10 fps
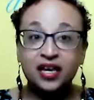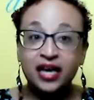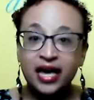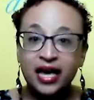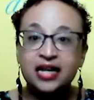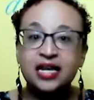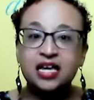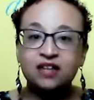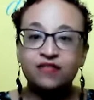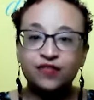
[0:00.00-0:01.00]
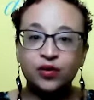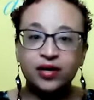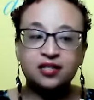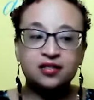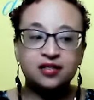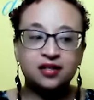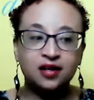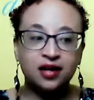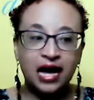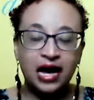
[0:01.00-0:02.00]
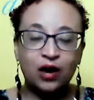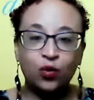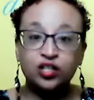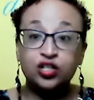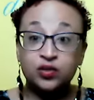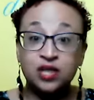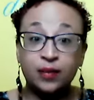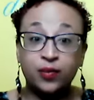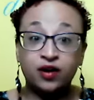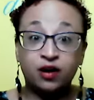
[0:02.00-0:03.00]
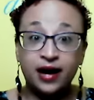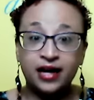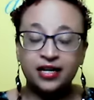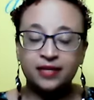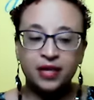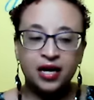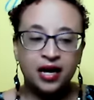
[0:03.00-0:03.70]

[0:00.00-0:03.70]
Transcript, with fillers: can influence how, what shows up with our body.